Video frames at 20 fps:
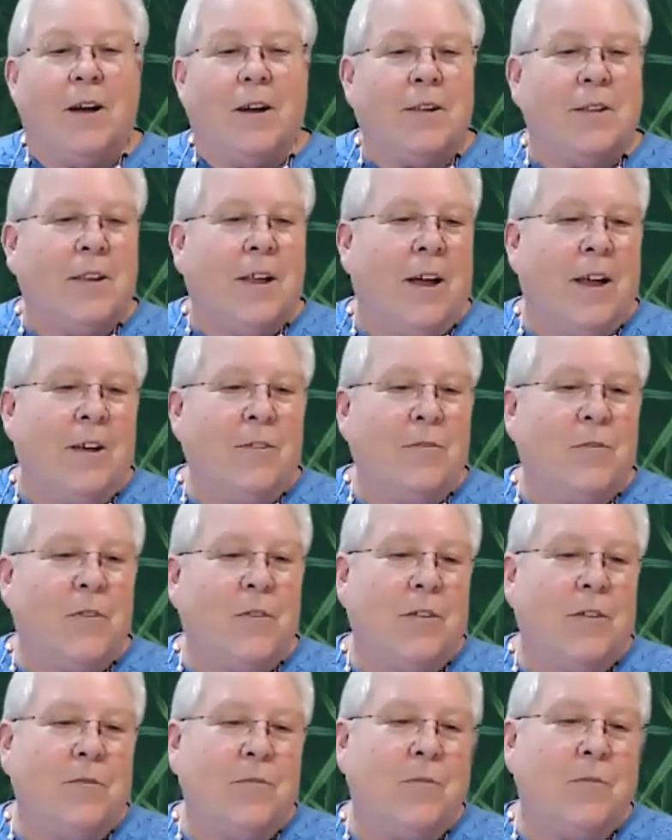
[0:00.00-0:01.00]
A life
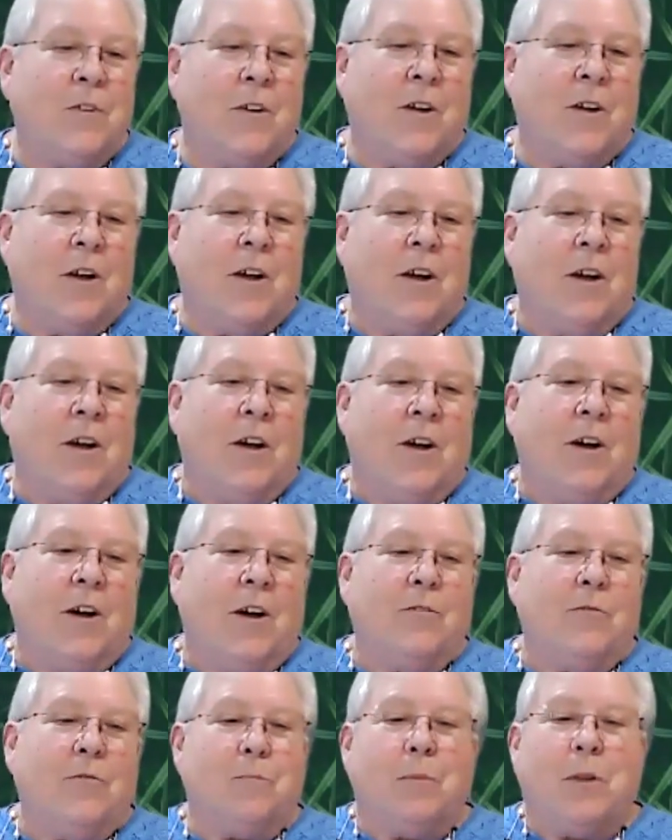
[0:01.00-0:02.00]
of
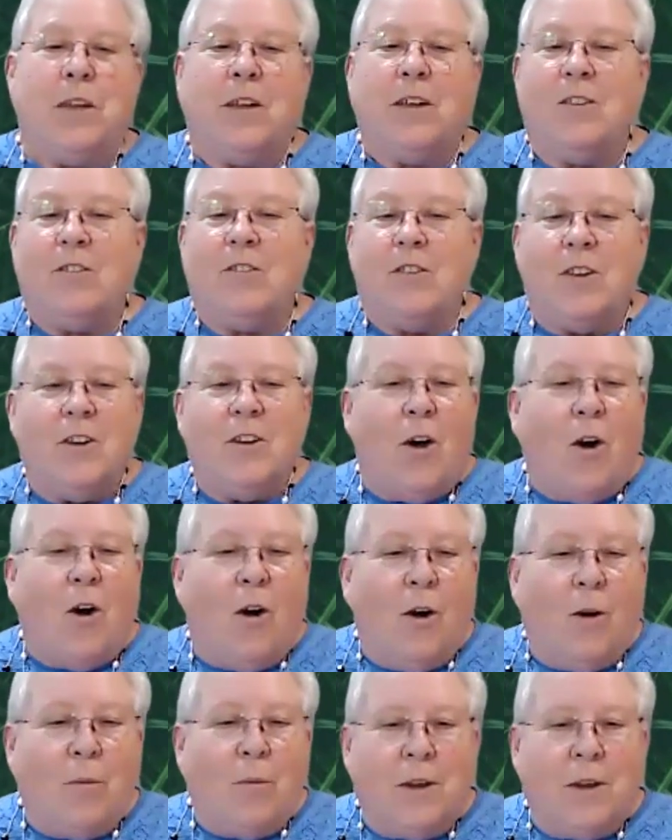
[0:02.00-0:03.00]
peace and
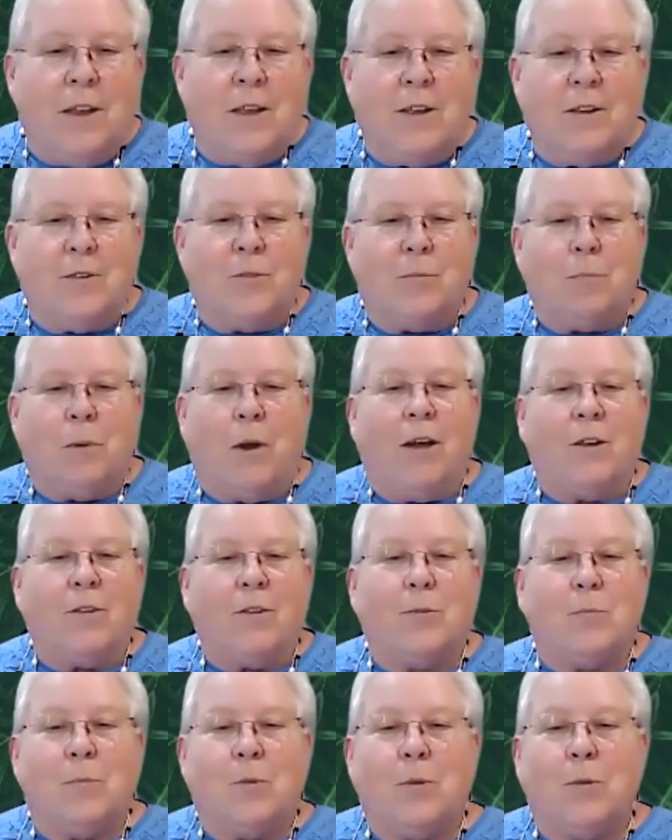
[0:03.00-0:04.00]
harmony is
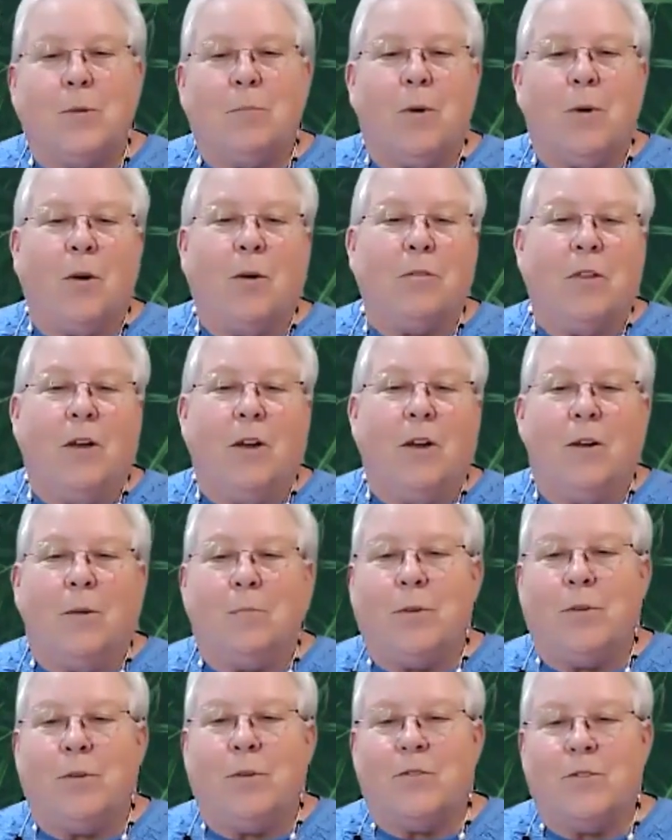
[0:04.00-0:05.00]
possible both on a
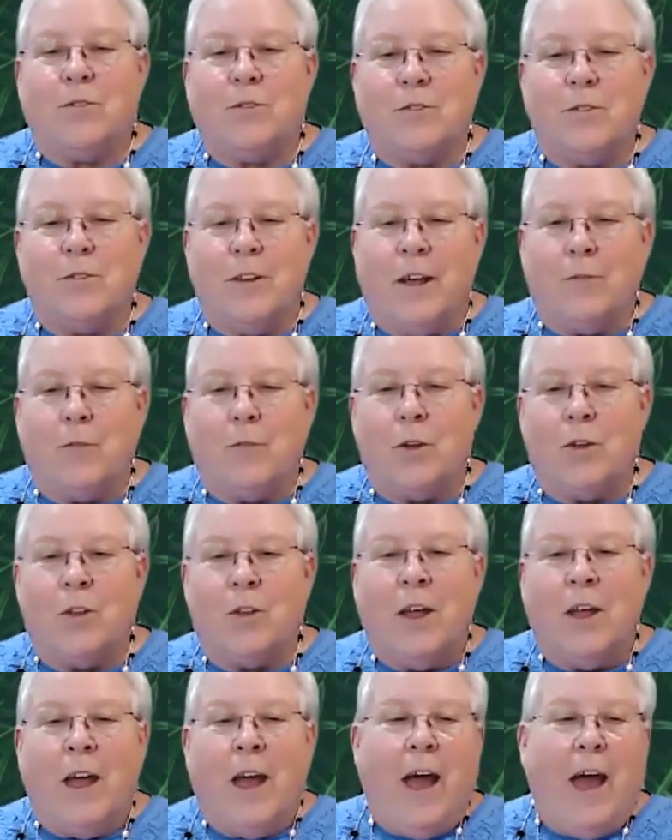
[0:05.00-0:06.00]
personal level
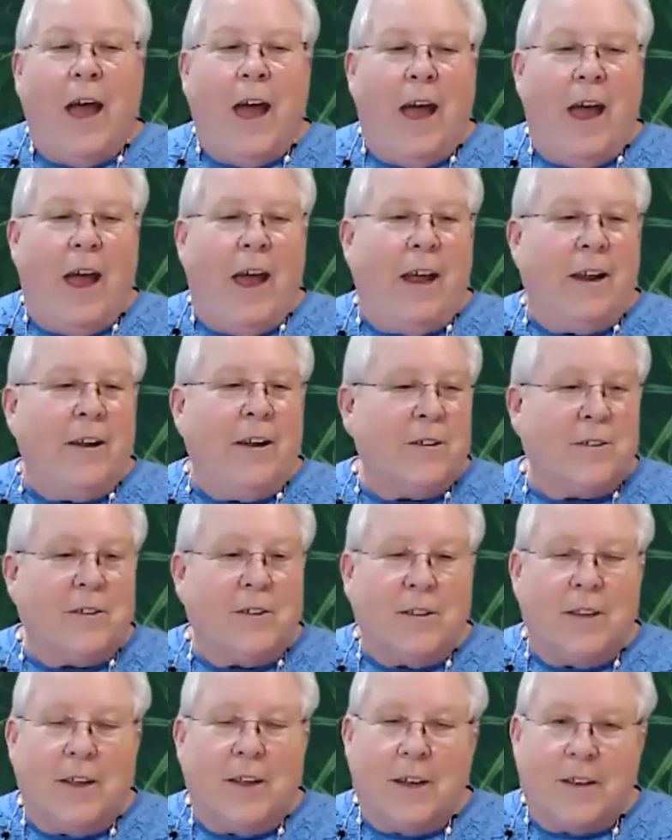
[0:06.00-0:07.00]
and a
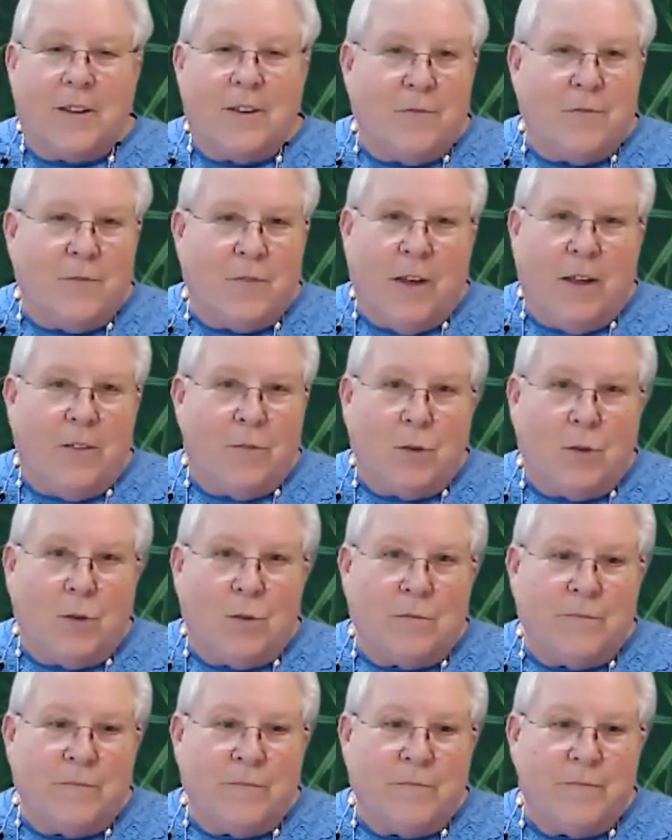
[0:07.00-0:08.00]
collective
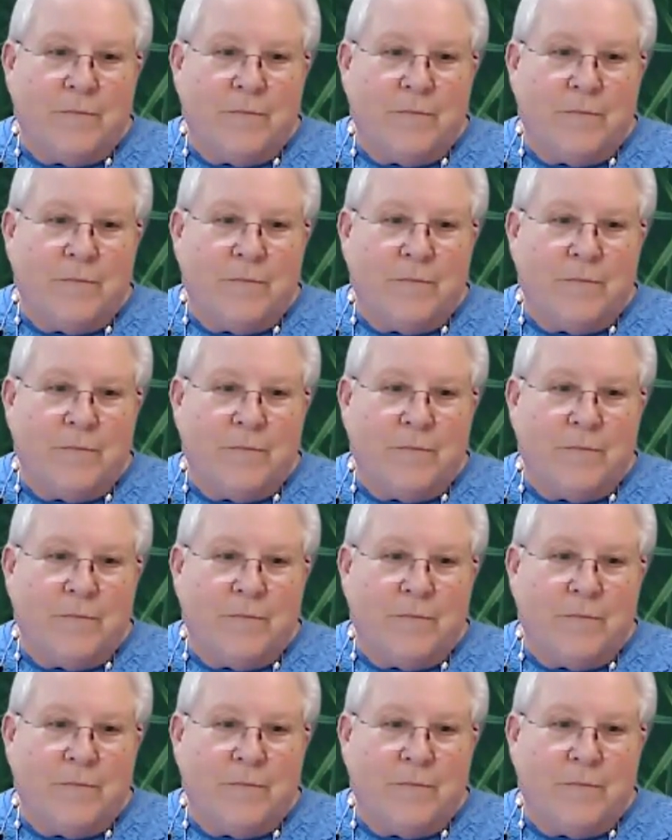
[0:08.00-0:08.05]
level.